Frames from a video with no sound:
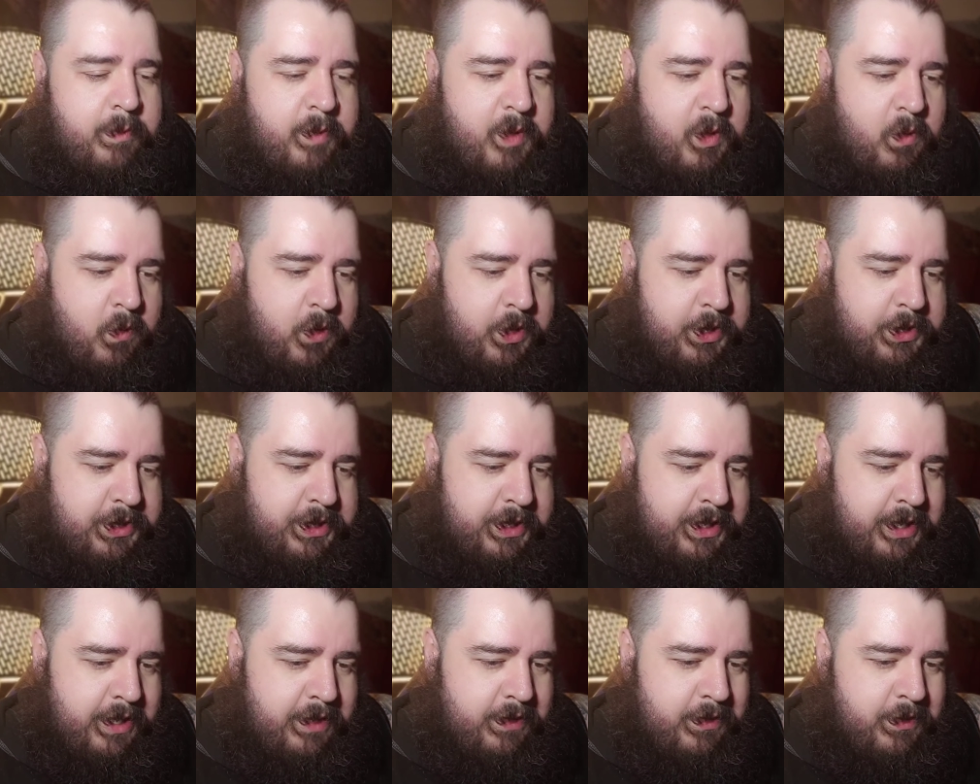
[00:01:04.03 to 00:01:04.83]
to be worse
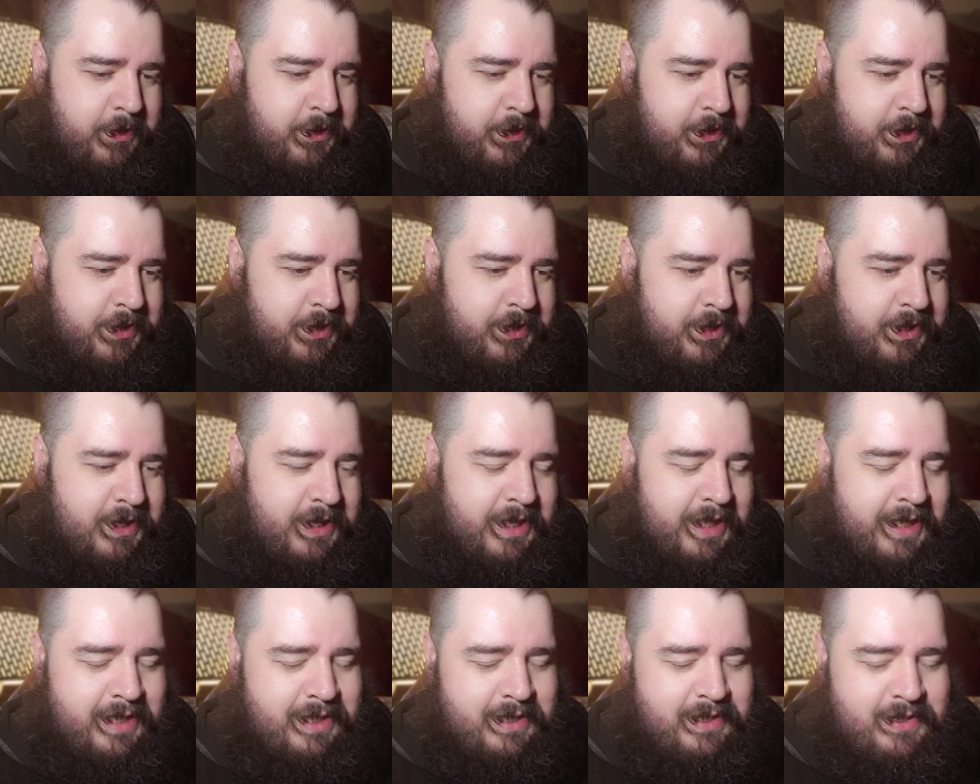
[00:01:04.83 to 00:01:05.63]
than others,
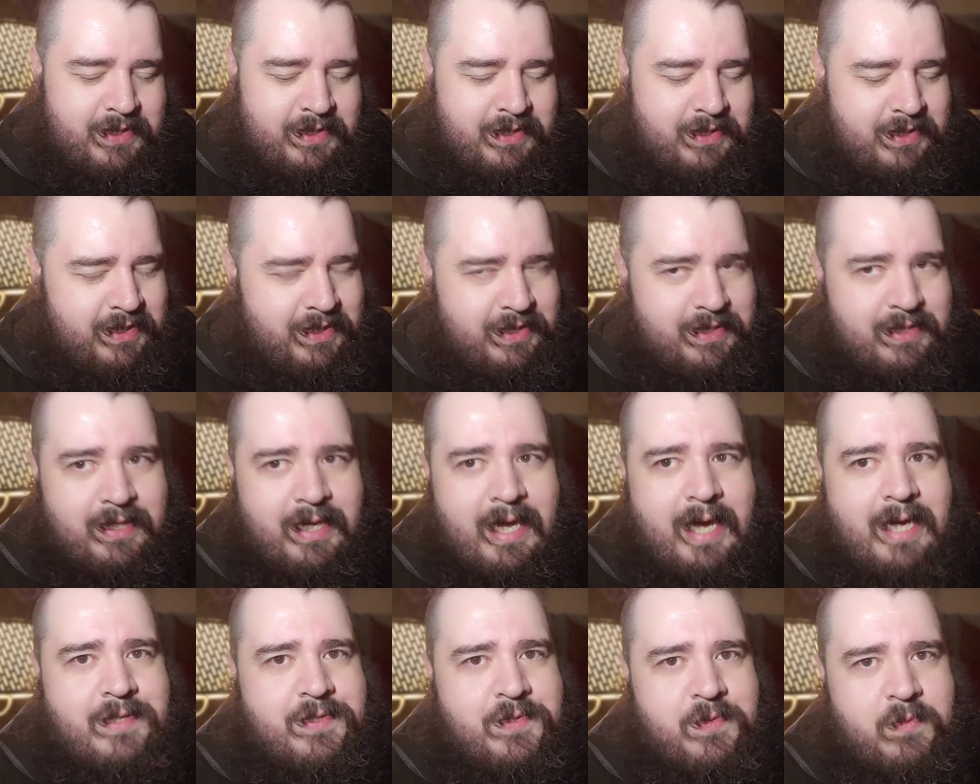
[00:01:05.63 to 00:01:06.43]
hence this
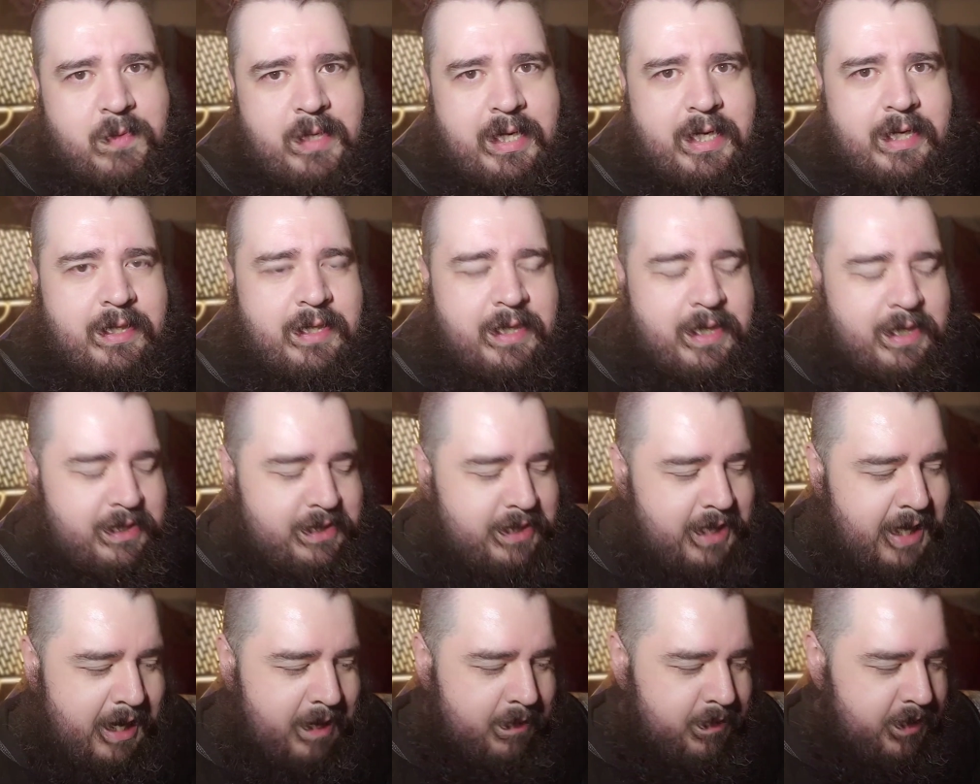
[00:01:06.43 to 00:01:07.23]
last week that
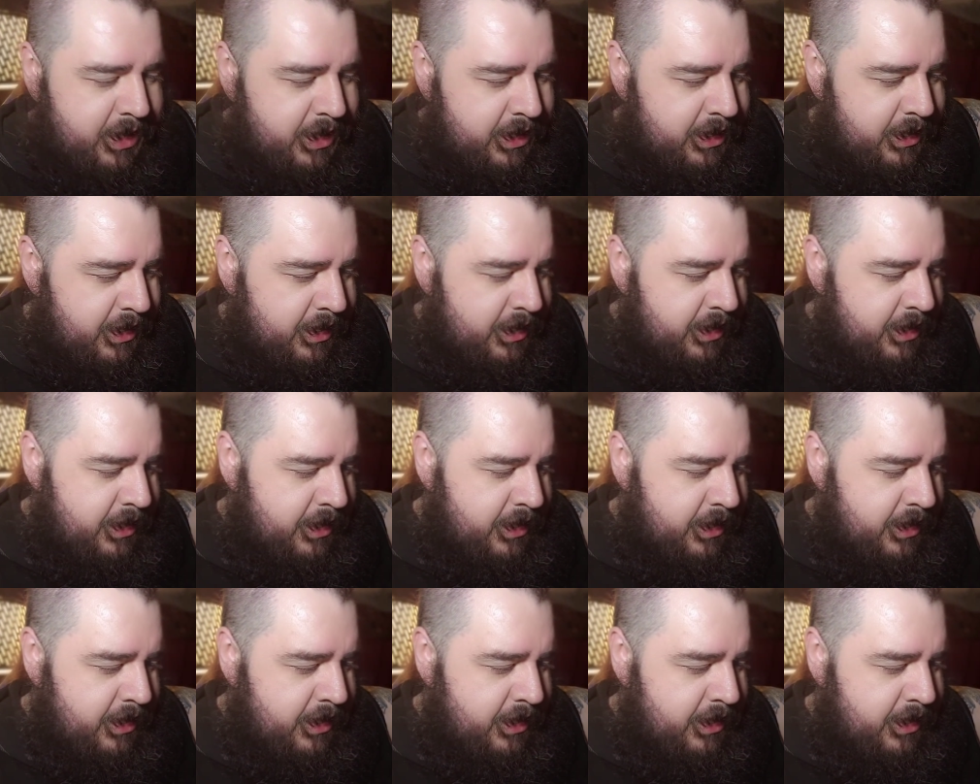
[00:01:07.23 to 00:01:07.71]
has happened.